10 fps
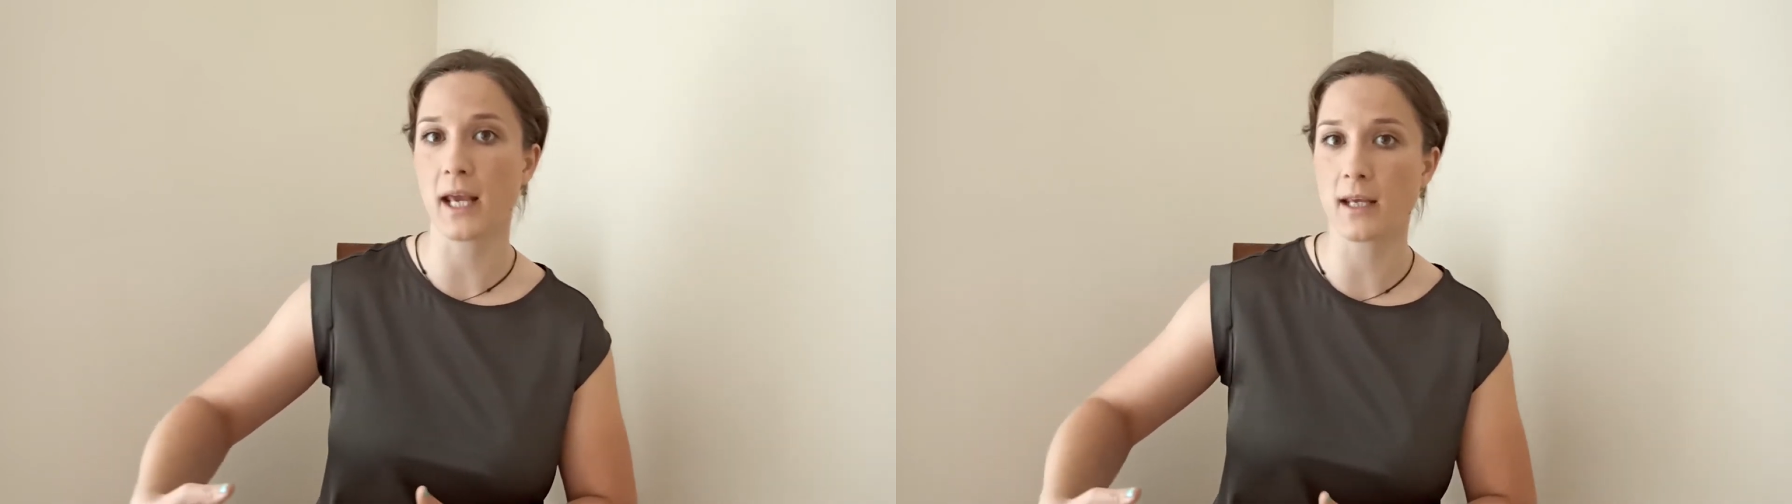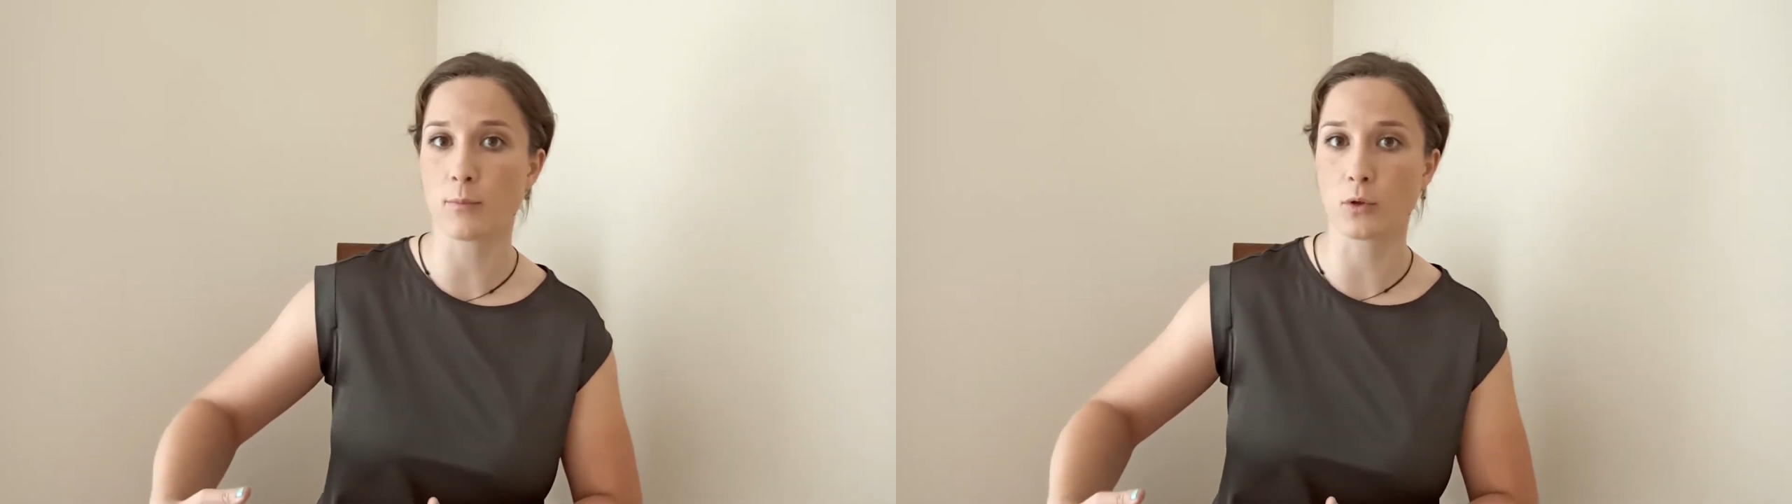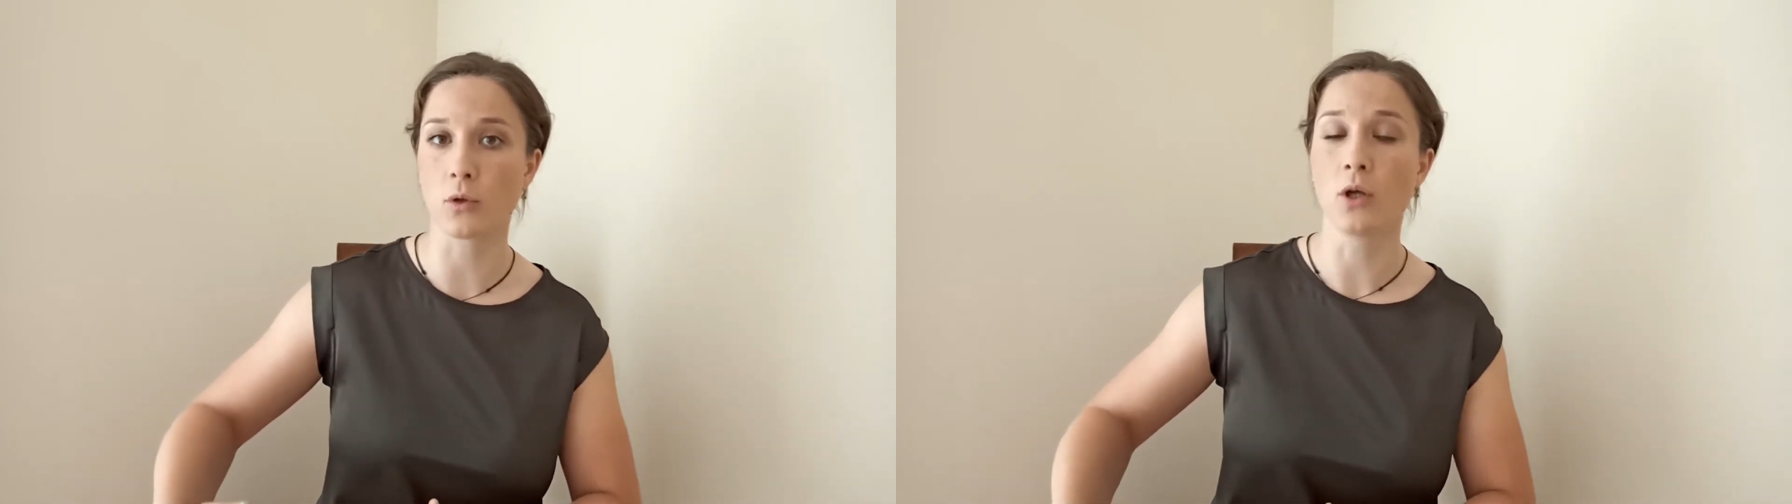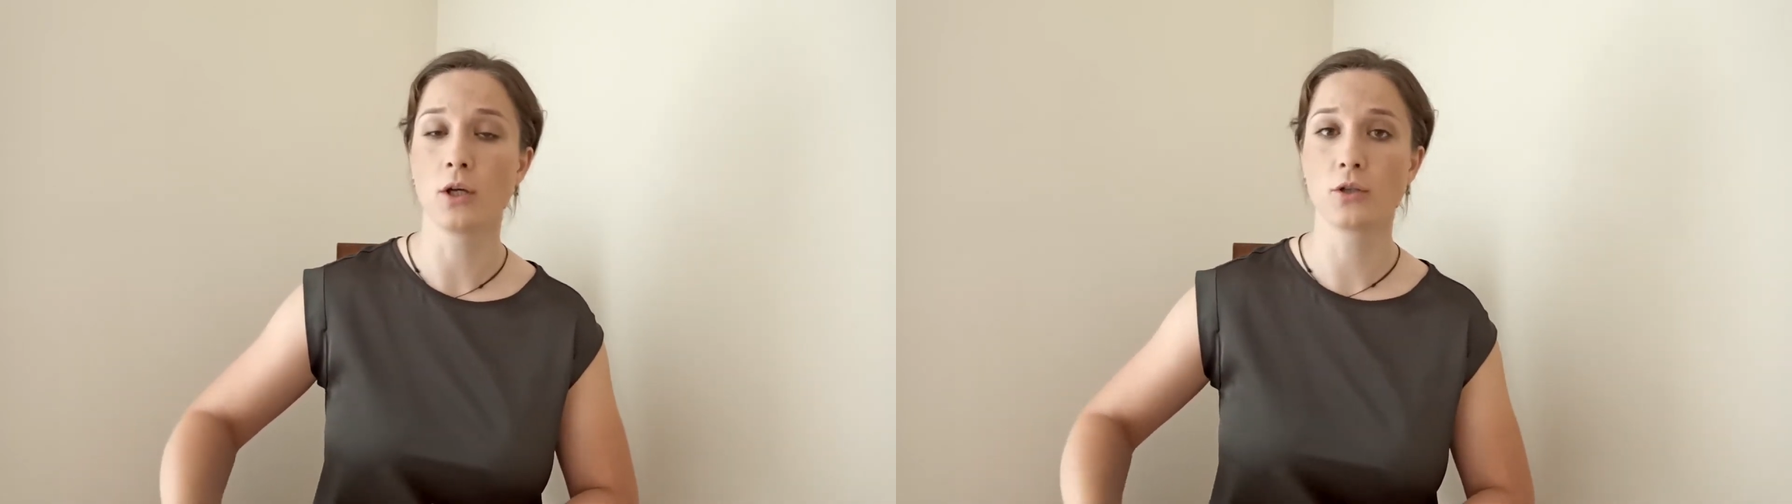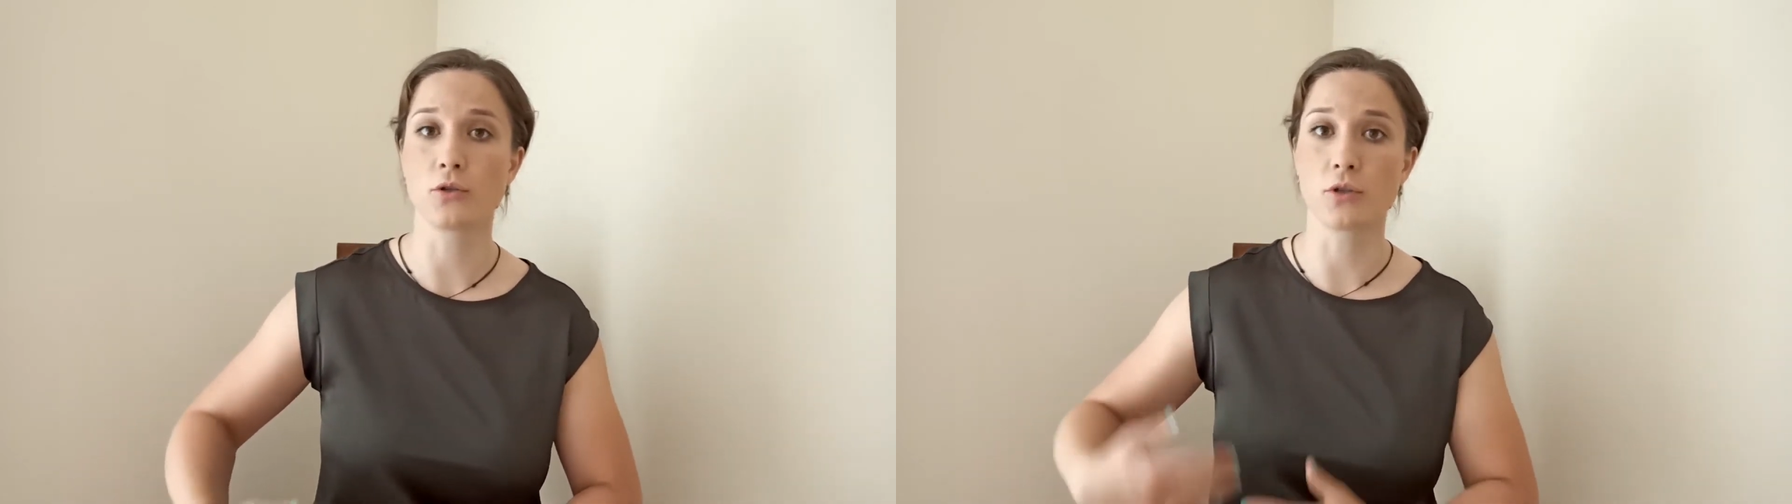able
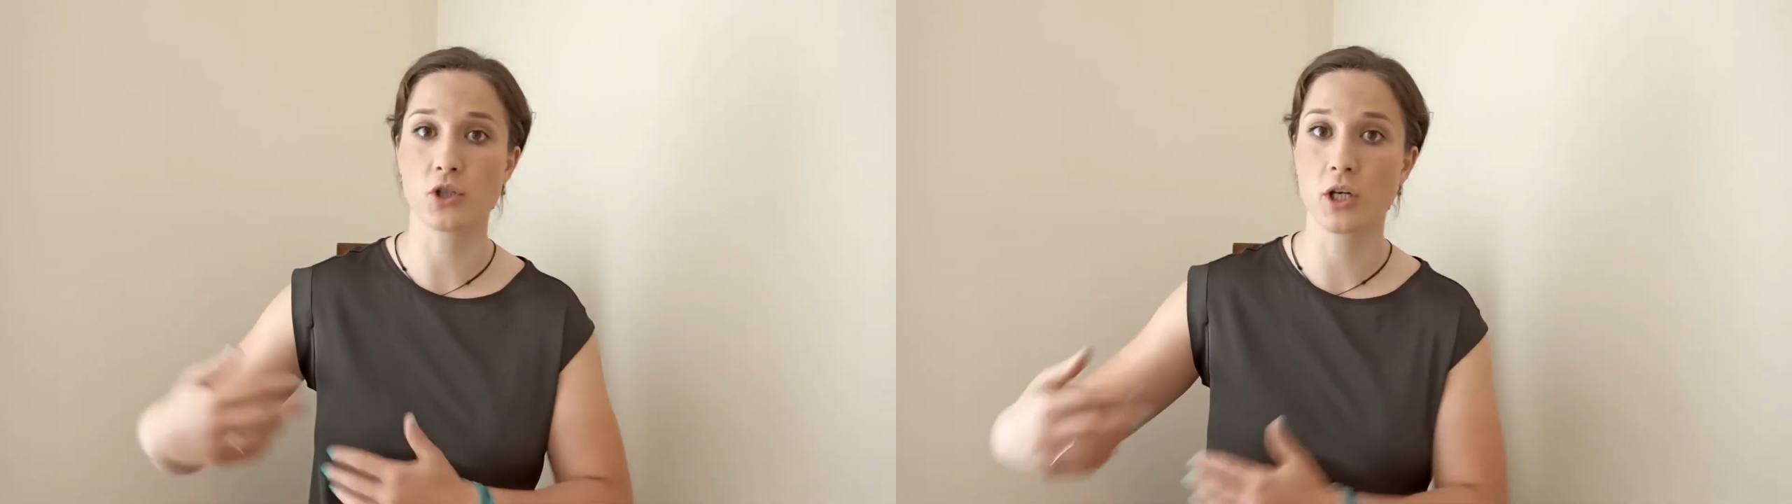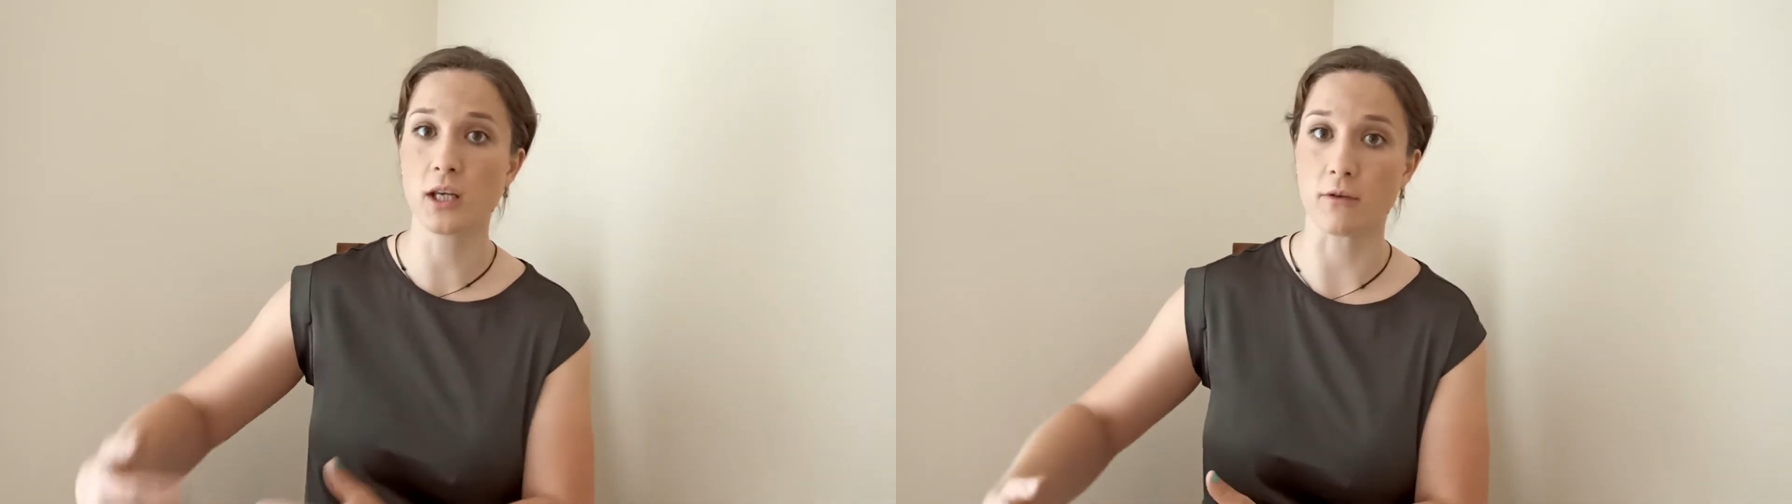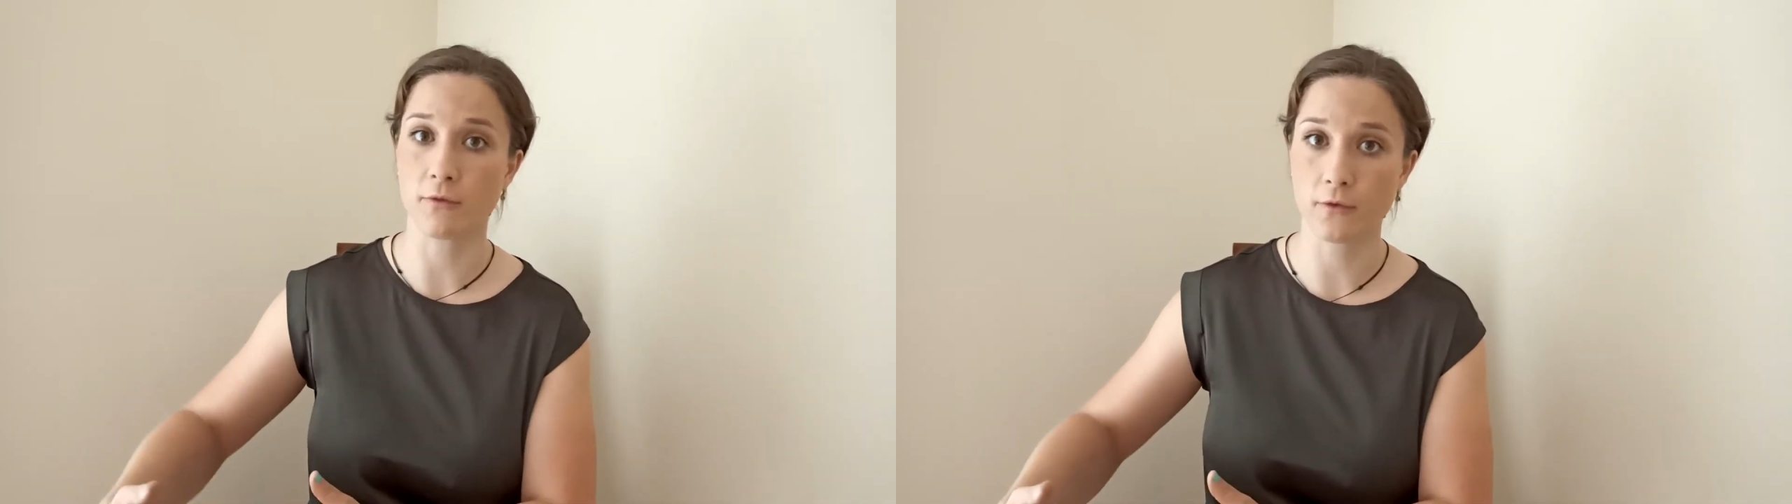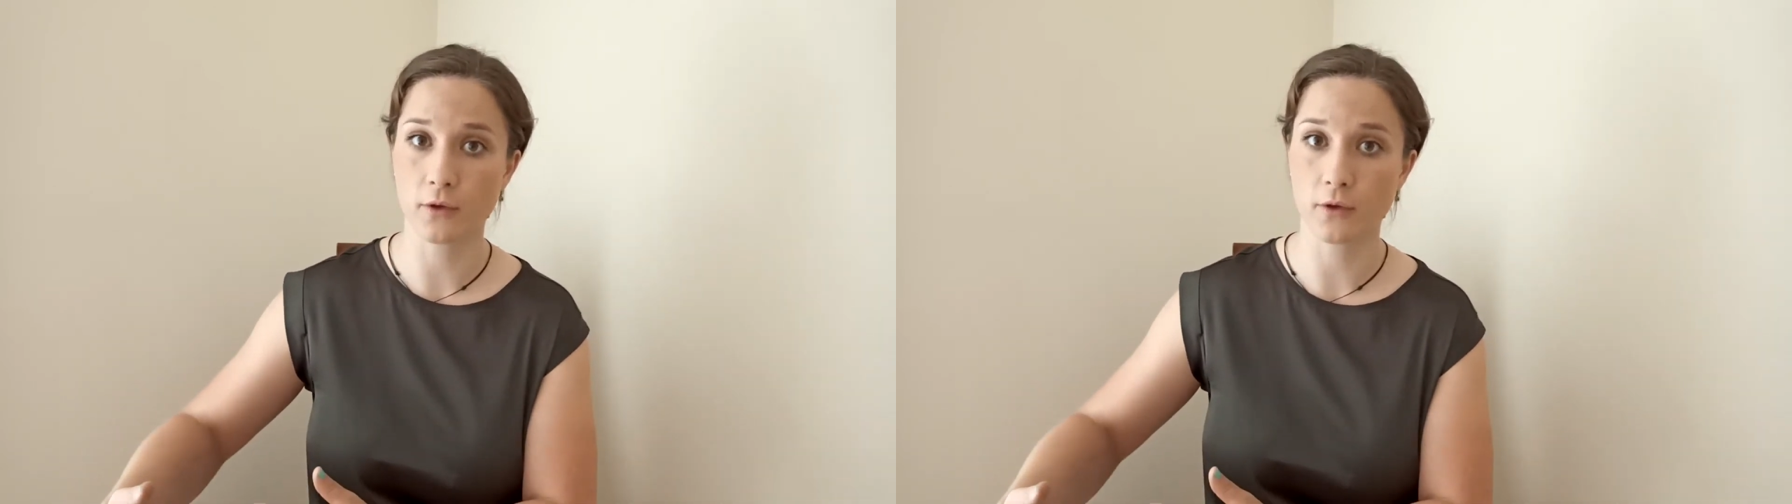to achieve.